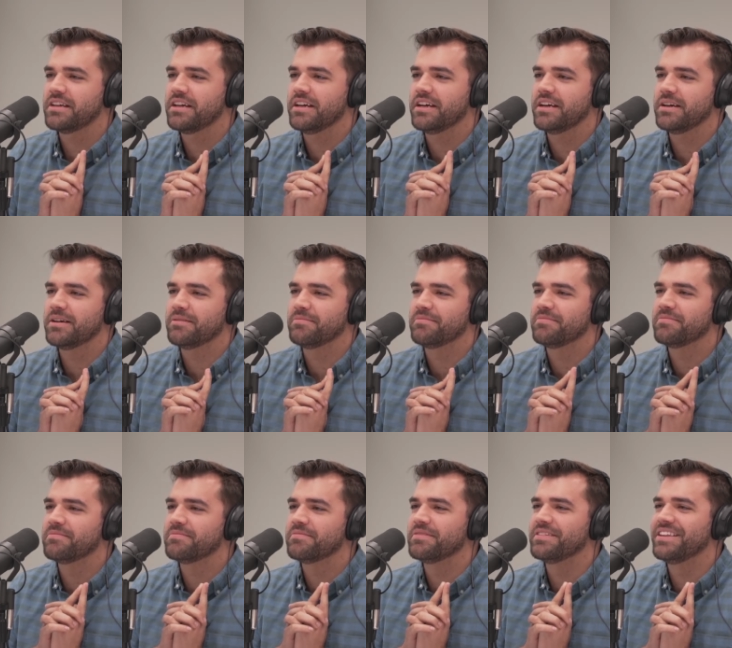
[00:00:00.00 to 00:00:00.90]
That
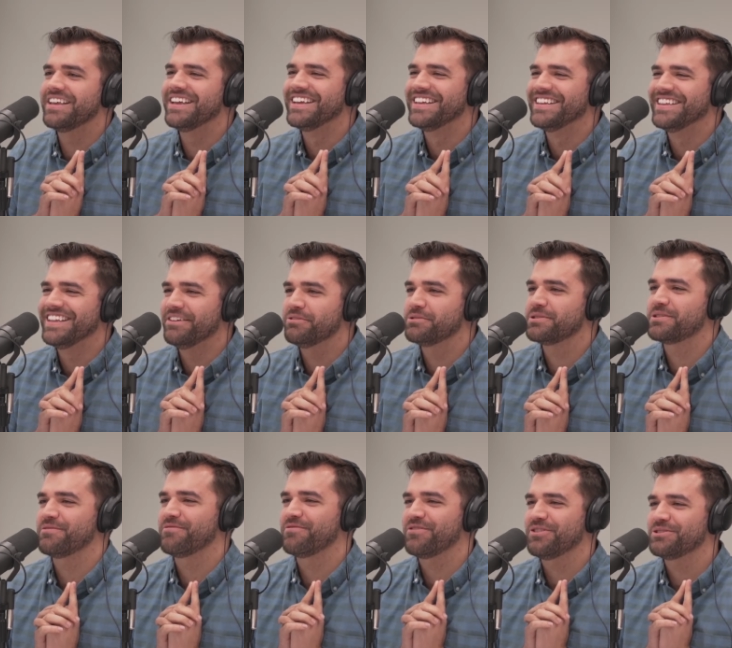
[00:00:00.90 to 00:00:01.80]
was
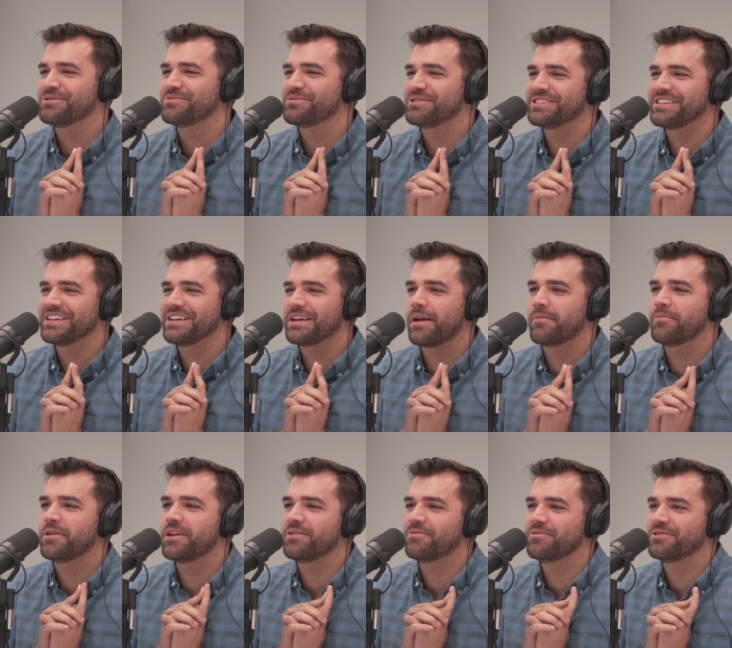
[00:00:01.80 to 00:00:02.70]
the first mistake I
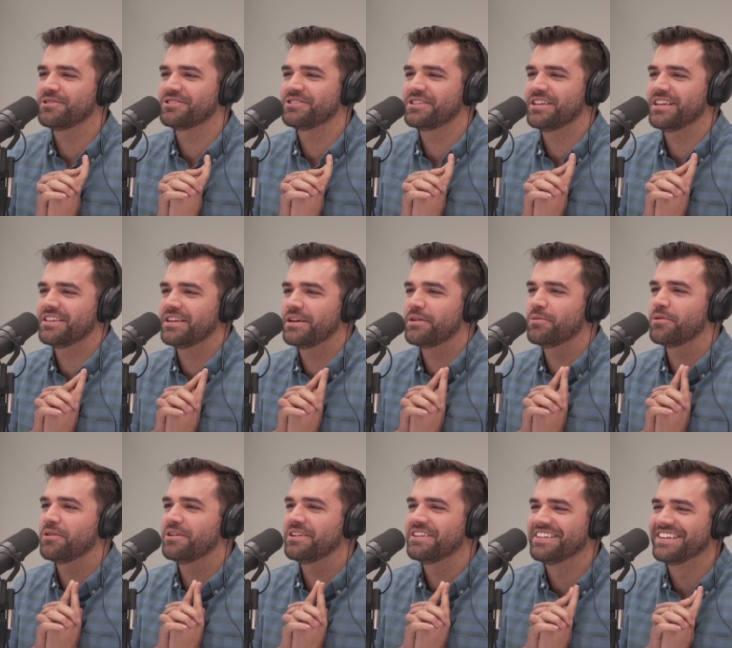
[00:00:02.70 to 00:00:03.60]
made in real estate, day
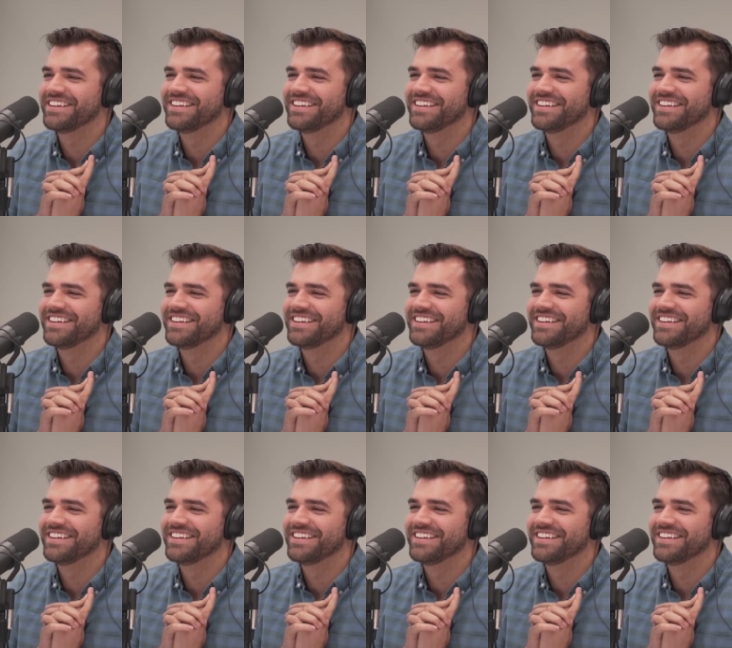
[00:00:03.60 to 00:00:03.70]
one.